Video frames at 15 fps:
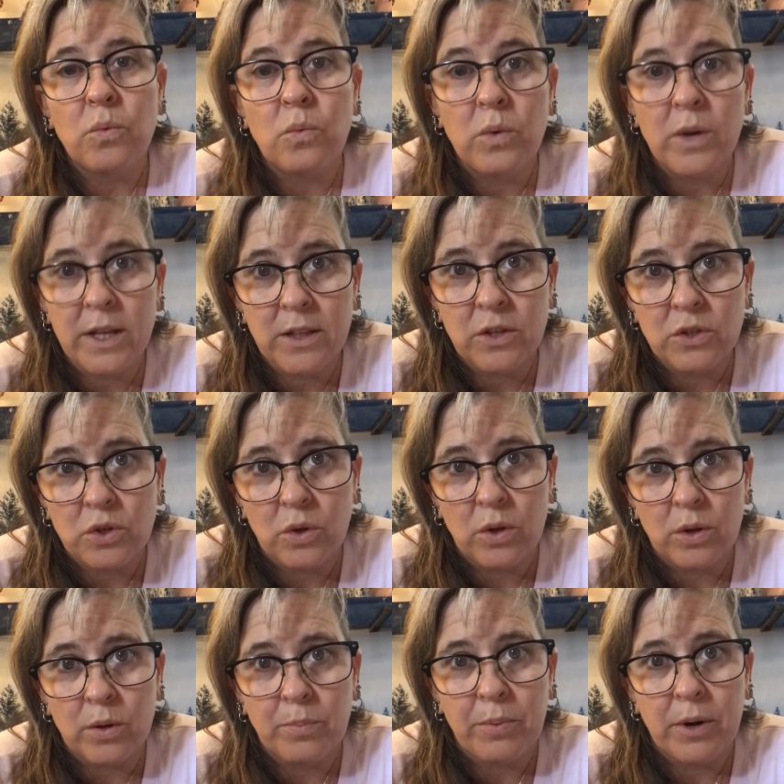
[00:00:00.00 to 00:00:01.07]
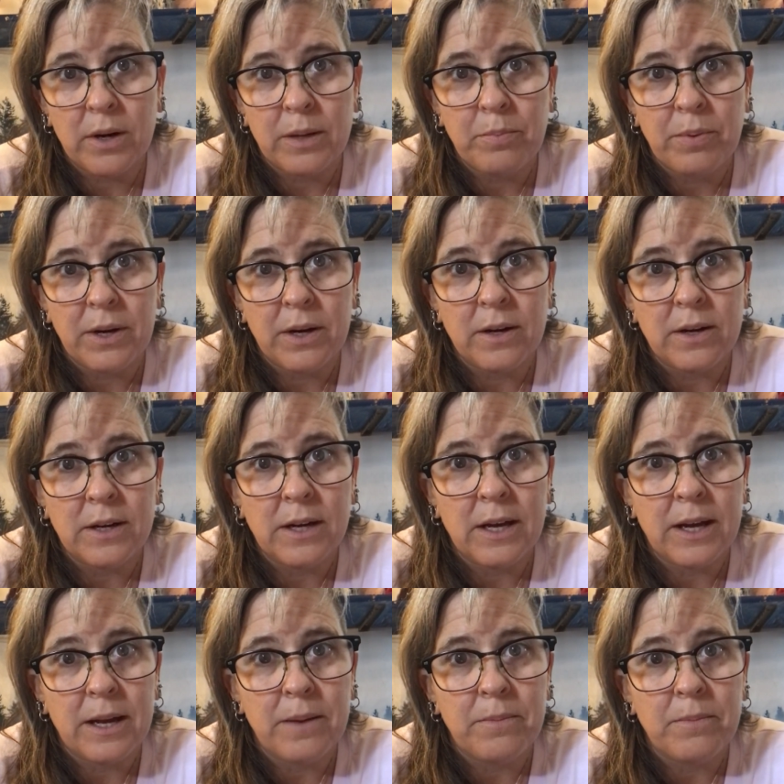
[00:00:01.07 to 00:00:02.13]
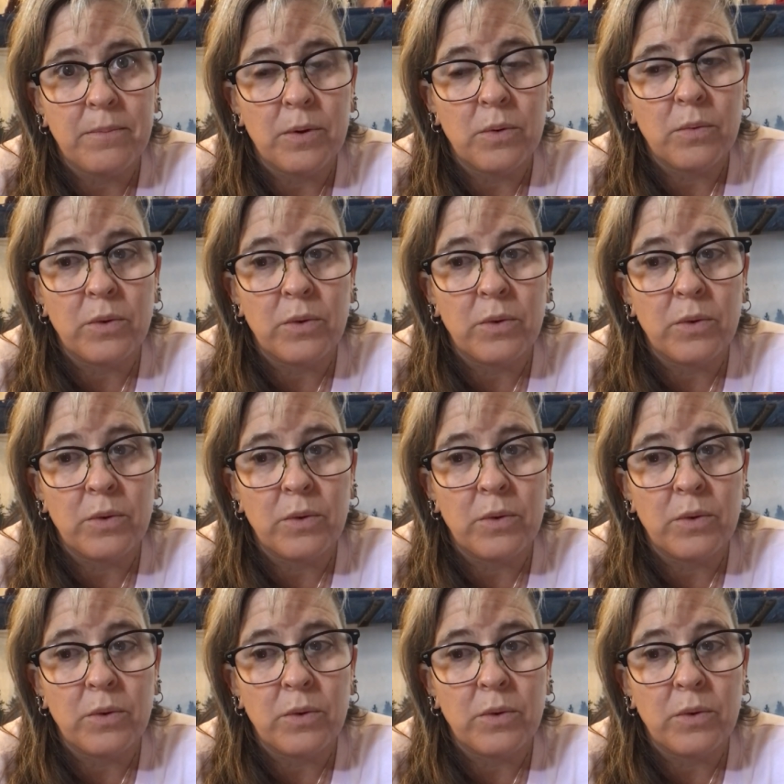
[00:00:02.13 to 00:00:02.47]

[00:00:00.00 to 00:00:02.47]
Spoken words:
with the solar party paradigm,